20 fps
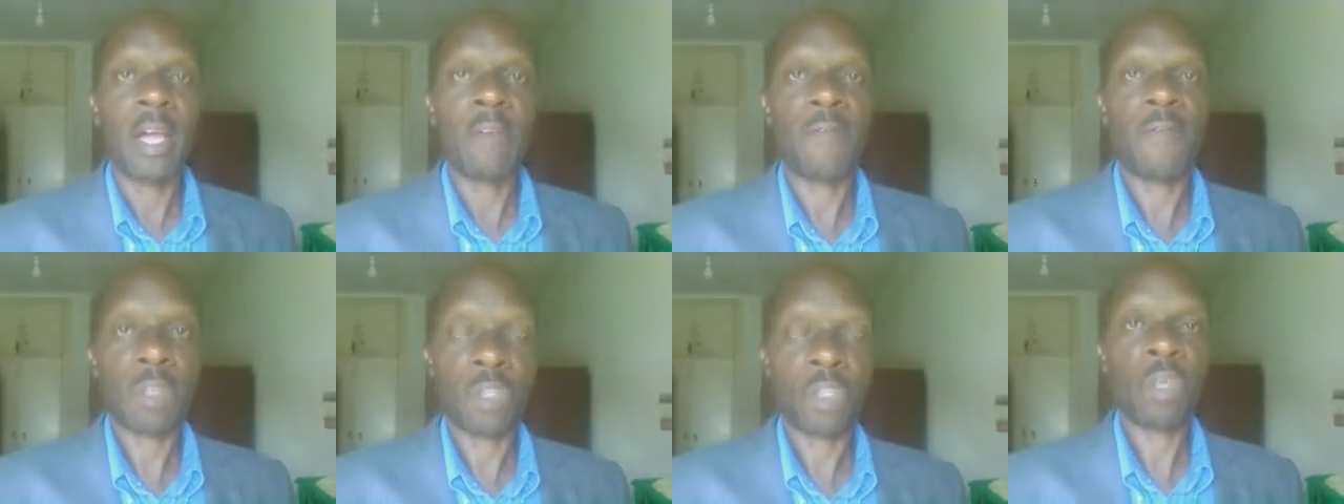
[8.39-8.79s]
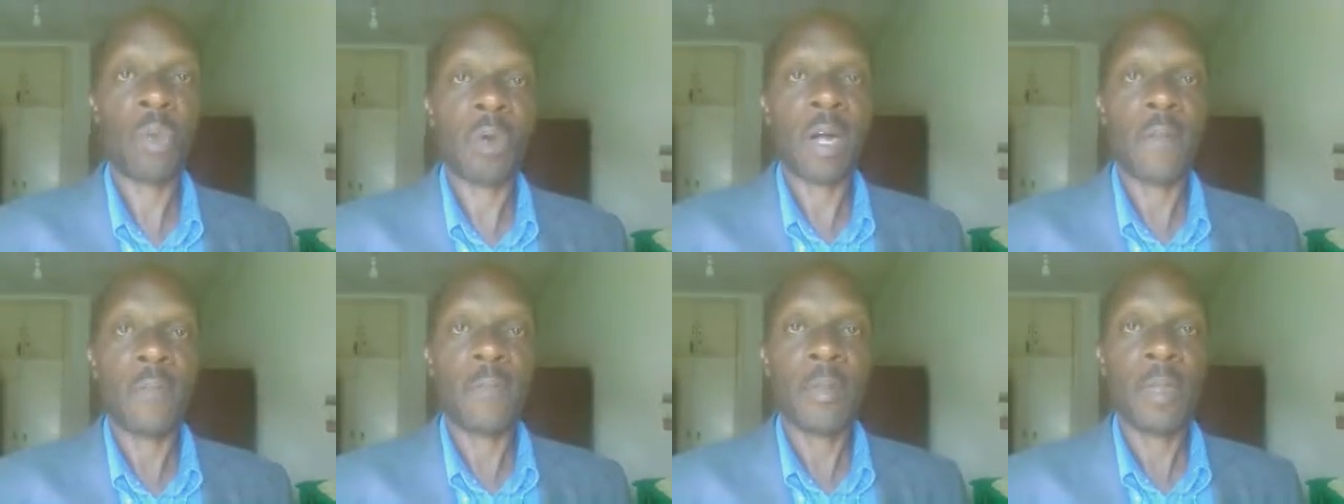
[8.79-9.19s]
And for
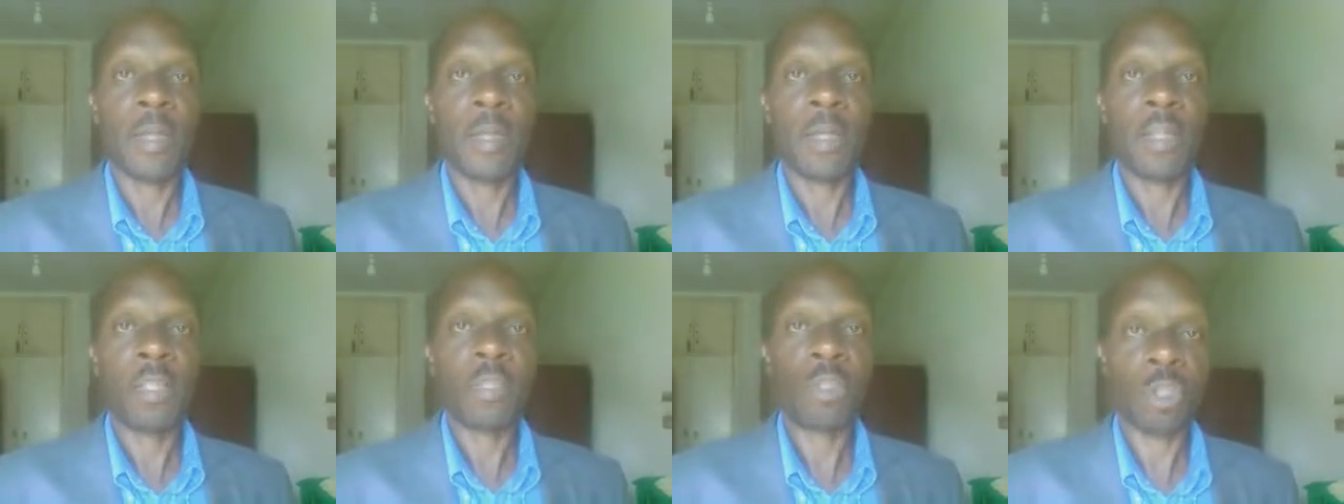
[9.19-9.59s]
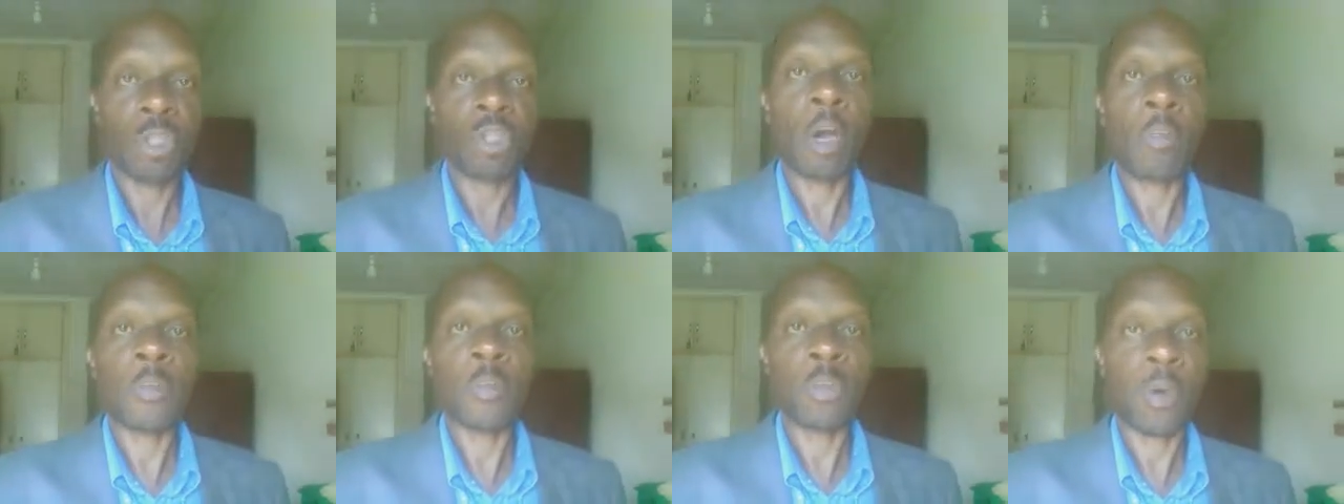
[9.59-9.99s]
sure, the
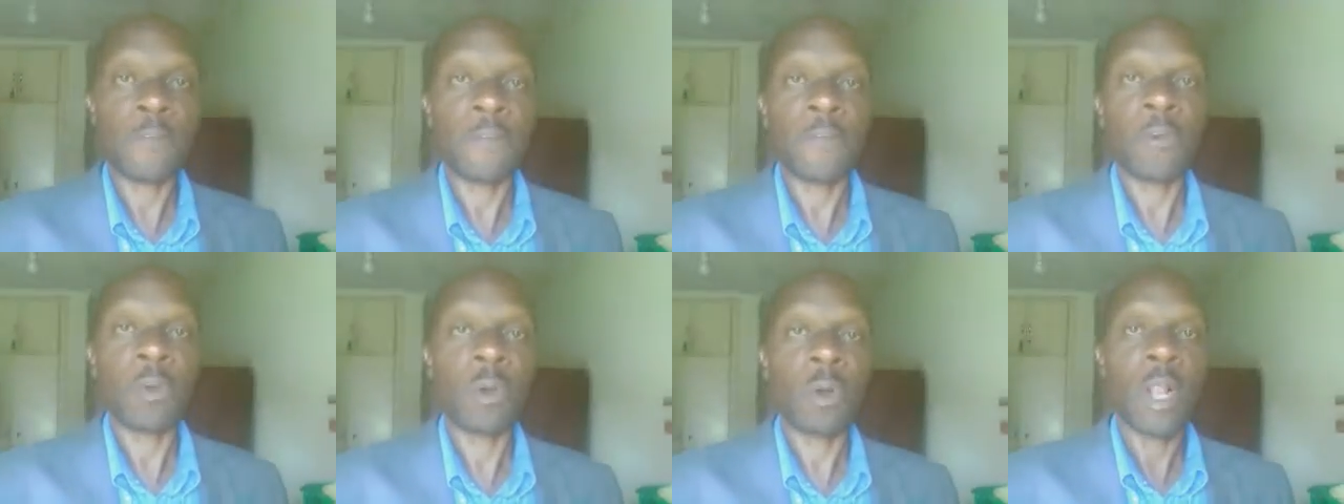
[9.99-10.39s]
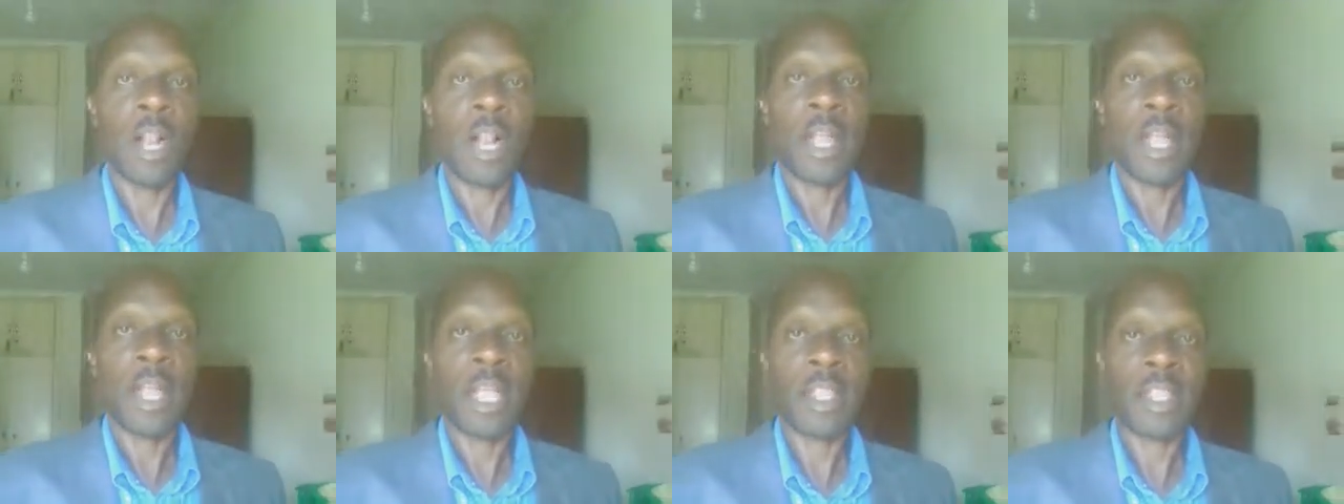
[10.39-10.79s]
shops were full
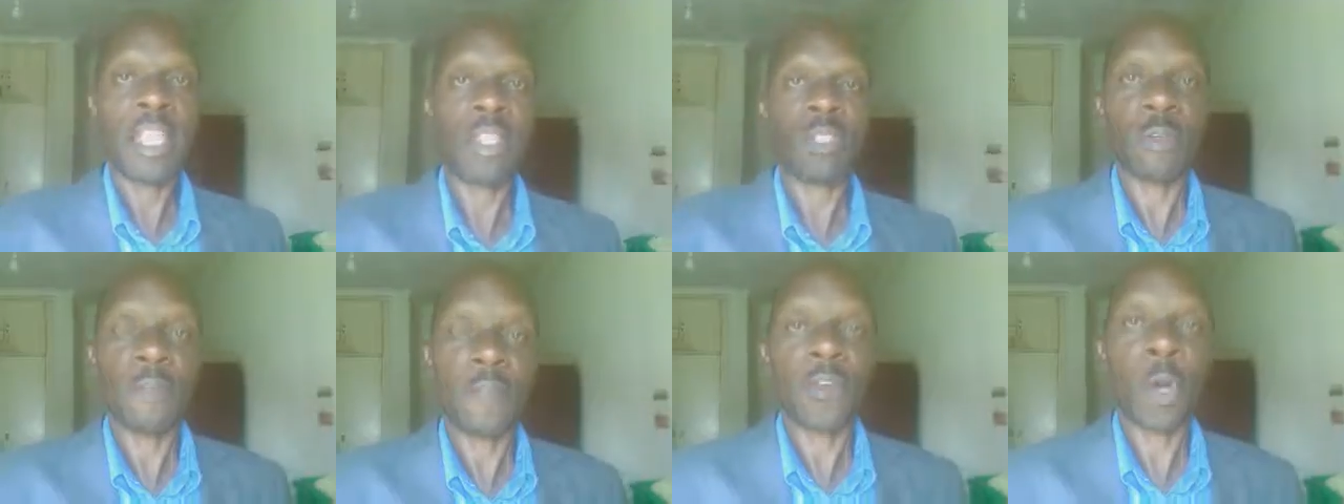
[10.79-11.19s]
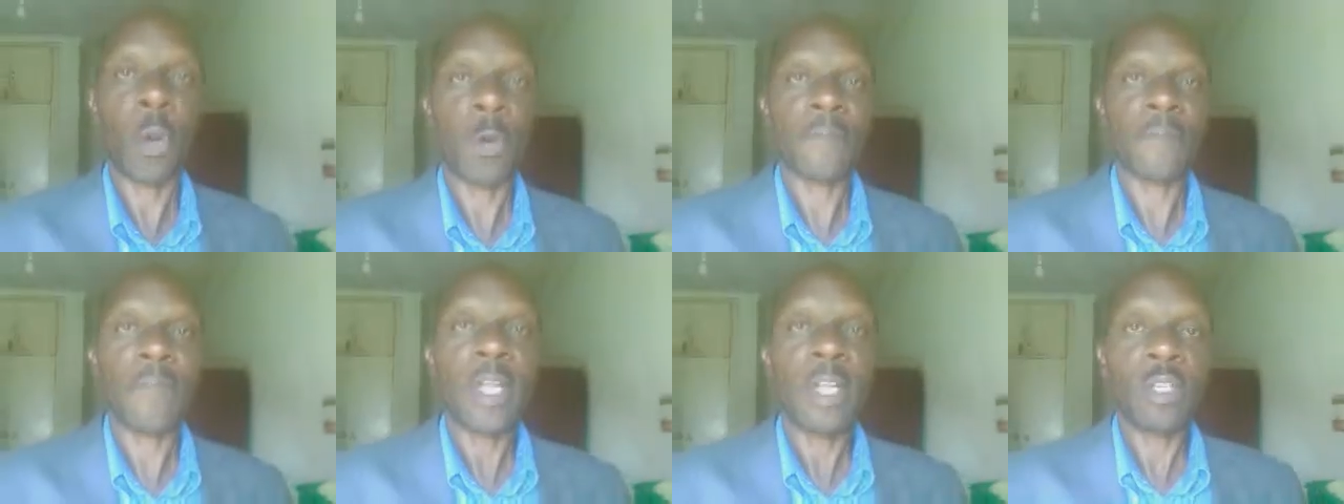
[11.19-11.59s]
and things were
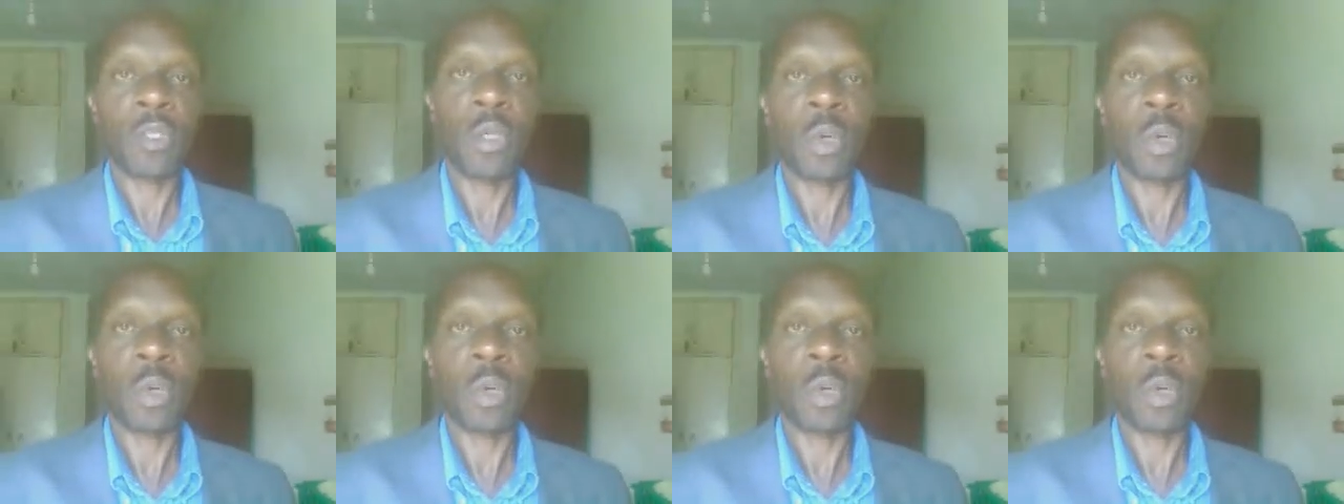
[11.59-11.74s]
flowing.